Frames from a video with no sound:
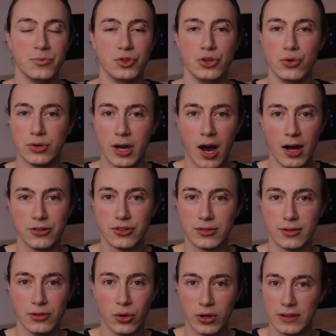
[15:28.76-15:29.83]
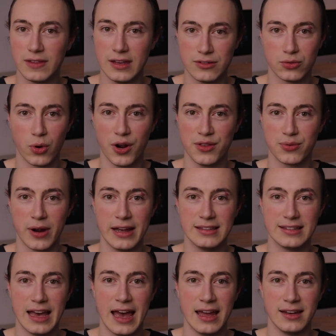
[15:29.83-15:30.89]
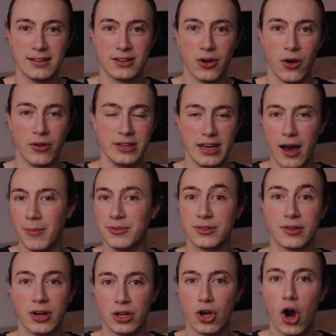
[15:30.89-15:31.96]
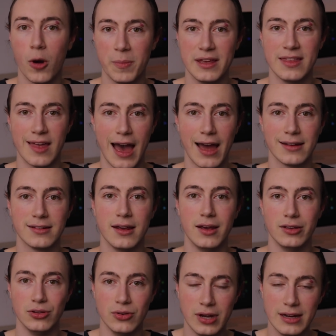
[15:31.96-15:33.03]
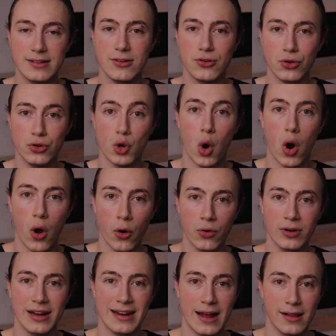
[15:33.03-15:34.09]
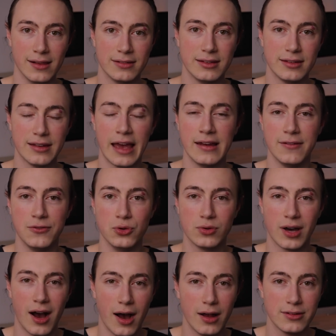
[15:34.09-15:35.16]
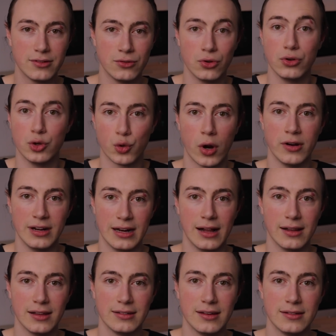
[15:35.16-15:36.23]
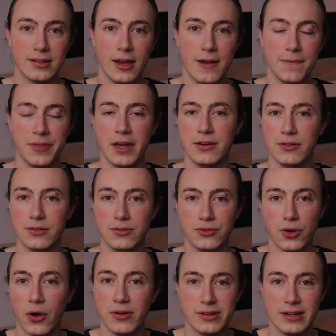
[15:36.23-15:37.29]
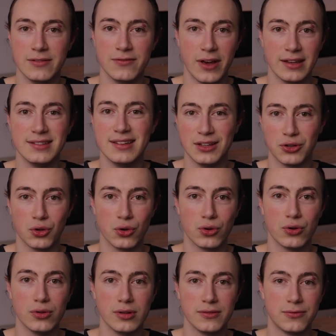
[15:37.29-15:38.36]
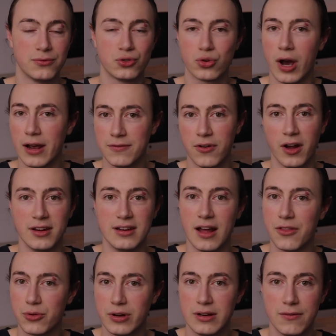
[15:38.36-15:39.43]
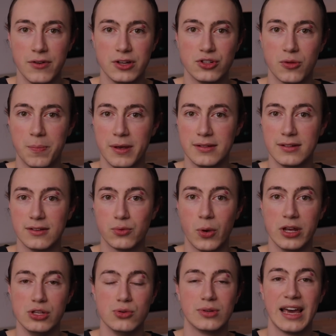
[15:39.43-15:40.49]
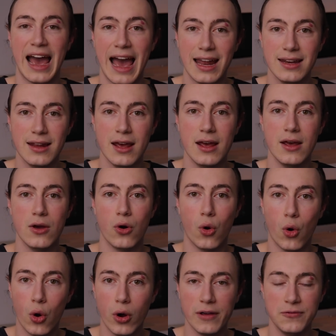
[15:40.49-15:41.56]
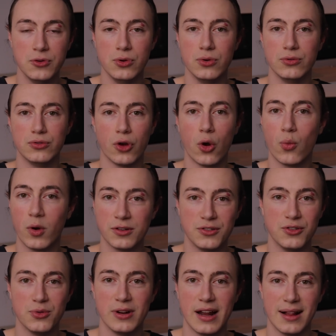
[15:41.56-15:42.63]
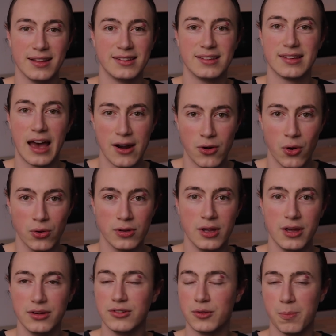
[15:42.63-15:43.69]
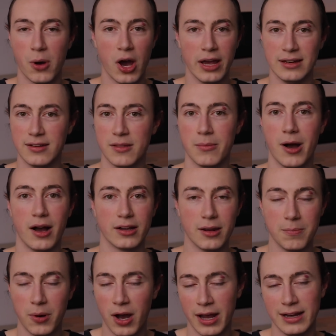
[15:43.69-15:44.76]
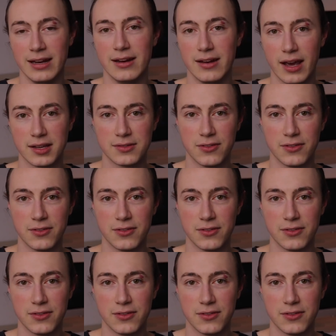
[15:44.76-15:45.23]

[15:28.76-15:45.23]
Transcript: you can't just look at these growth rates and go, yeah, I'm just going to copy that. You need to do your own analysis. And if you can't do your own analysis, then don't invest in Google. Try and find another individual business where you can. Or if you don't want to do analysis at all, just buy into the market, buy an index